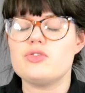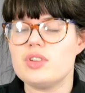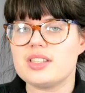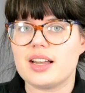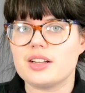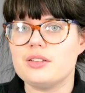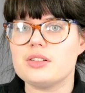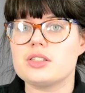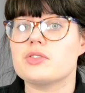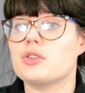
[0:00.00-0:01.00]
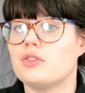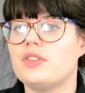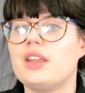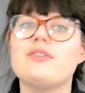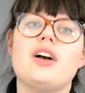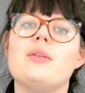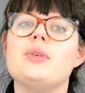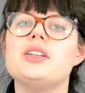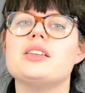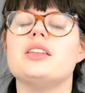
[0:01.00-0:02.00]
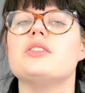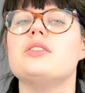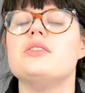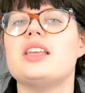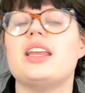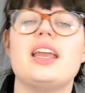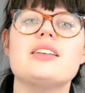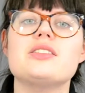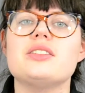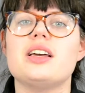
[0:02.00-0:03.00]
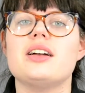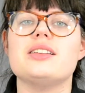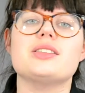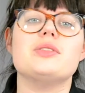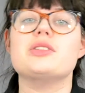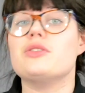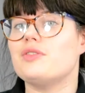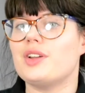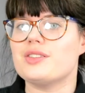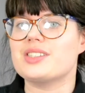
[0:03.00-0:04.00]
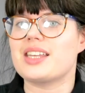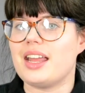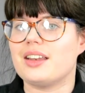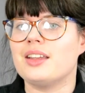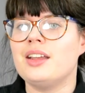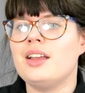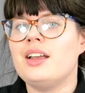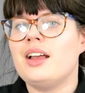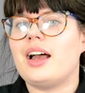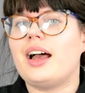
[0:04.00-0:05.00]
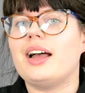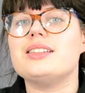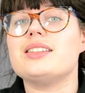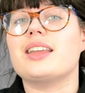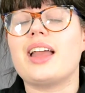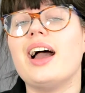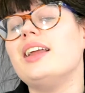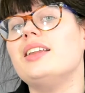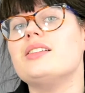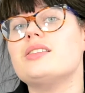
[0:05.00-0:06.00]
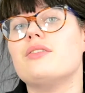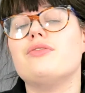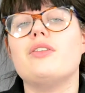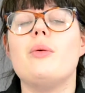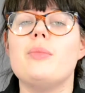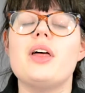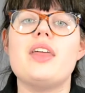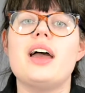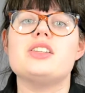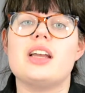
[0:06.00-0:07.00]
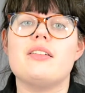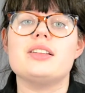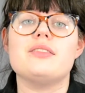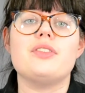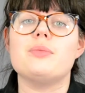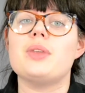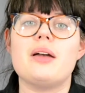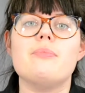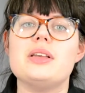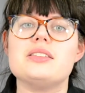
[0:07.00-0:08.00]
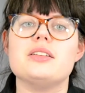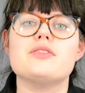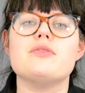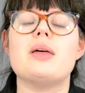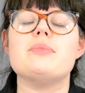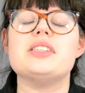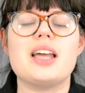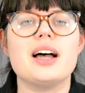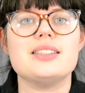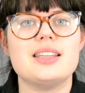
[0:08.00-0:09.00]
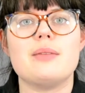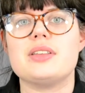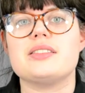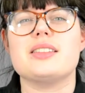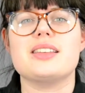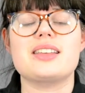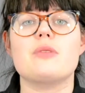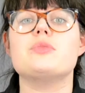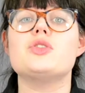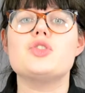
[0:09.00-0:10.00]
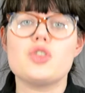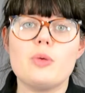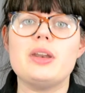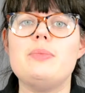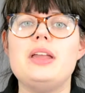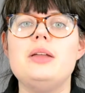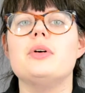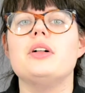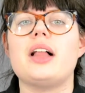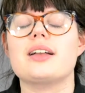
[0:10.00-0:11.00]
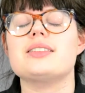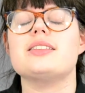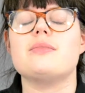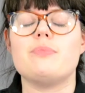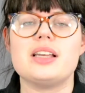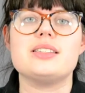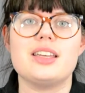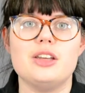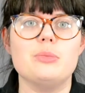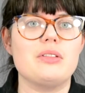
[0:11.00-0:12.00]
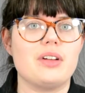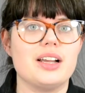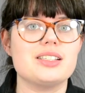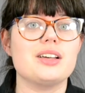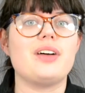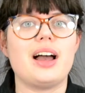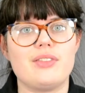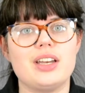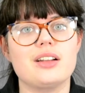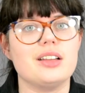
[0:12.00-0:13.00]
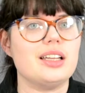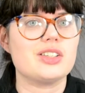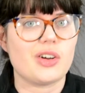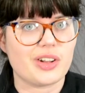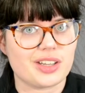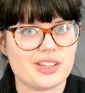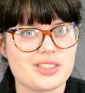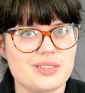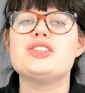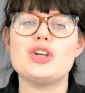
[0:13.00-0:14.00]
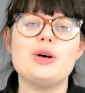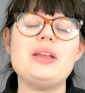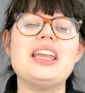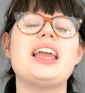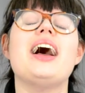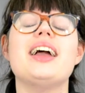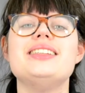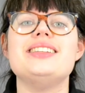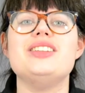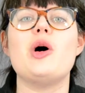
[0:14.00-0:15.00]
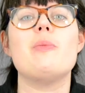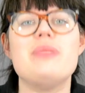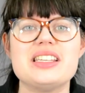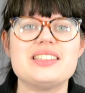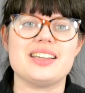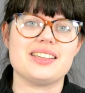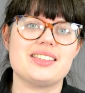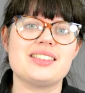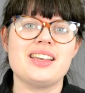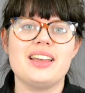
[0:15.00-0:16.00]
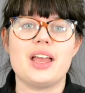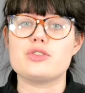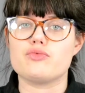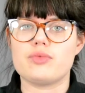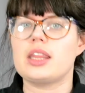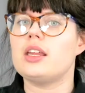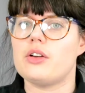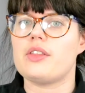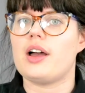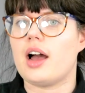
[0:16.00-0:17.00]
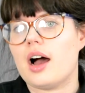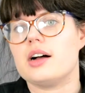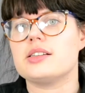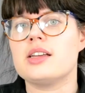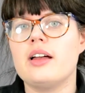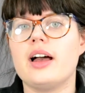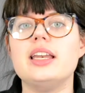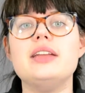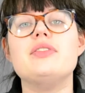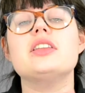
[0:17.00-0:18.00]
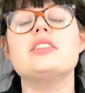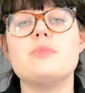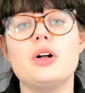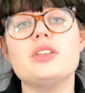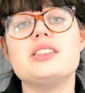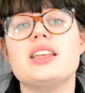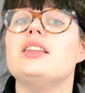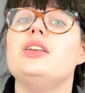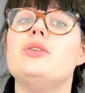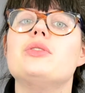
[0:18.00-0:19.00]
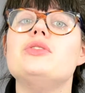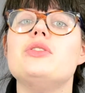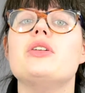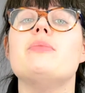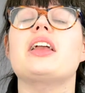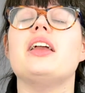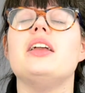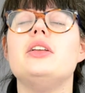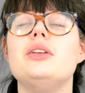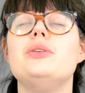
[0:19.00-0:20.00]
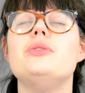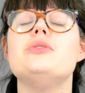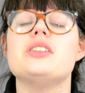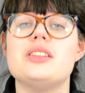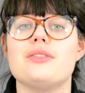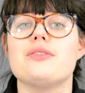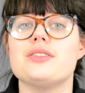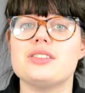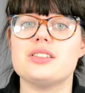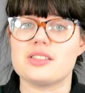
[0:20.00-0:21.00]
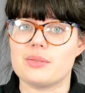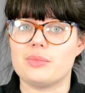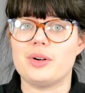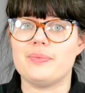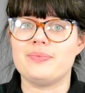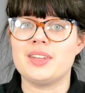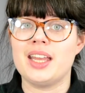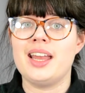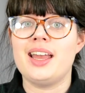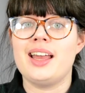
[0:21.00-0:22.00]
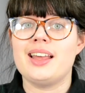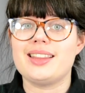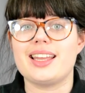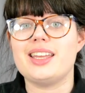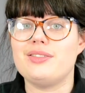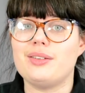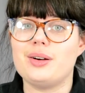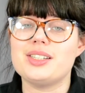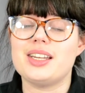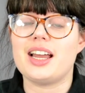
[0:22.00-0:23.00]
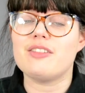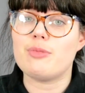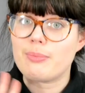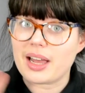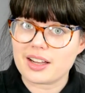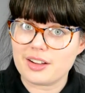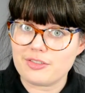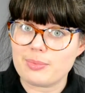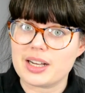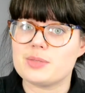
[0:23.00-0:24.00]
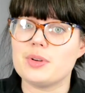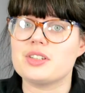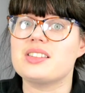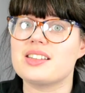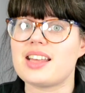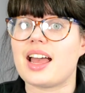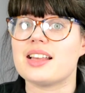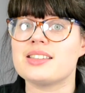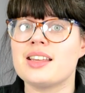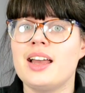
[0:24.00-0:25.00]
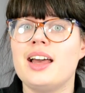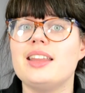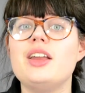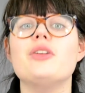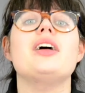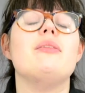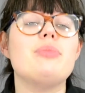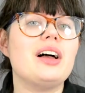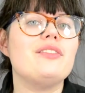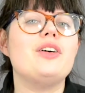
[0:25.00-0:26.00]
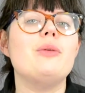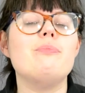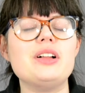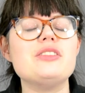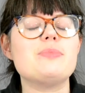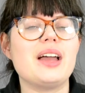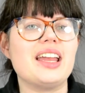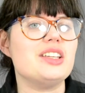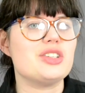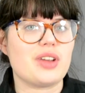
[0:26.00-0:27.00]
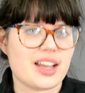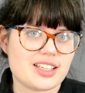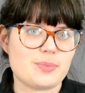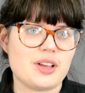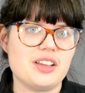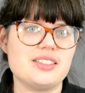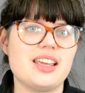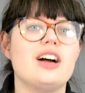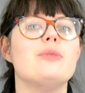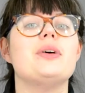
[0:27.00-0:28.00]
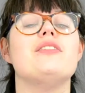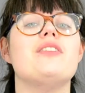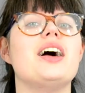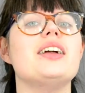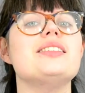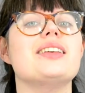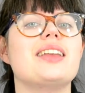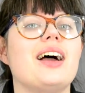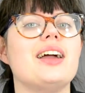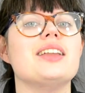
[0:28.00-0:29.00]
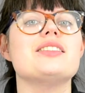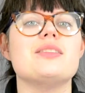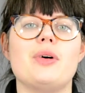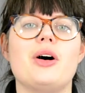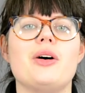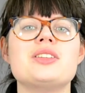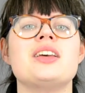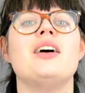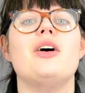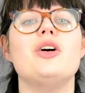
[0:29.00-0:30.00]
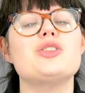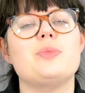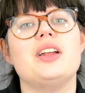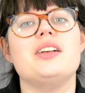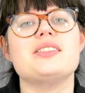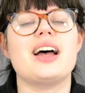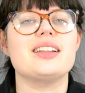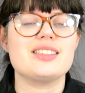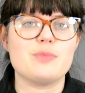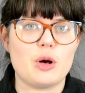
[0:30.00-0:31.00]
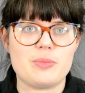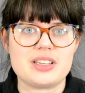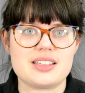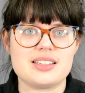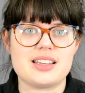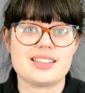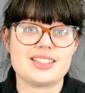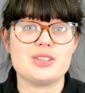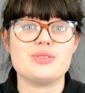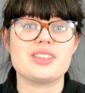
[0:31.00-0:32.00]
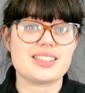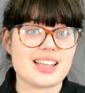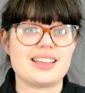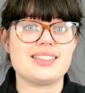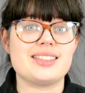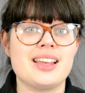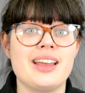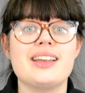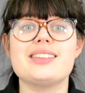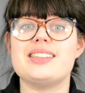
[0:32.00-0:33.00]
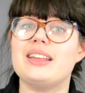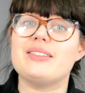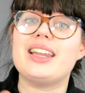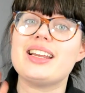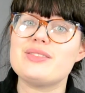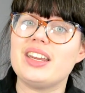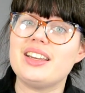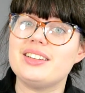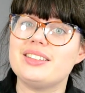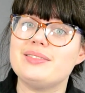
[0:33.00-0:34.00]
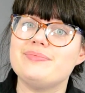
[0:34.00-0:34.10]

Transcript: it's recycled so it's good for the environment they don't use any inks or dyes so it's good for your skin and the kindness from their charity from their business from them starting their business has helped so many people access the basic human right of having a clean toilet so be kind in your business it's really not that hard and even the smallest thing that you can do can make a huge difference to someone. Thank you for watching. I've been Becca from Passport to Success, the online platform built by industry experts to help advise, guide, support entrepreneurs and small businesses to success. See you in the next video.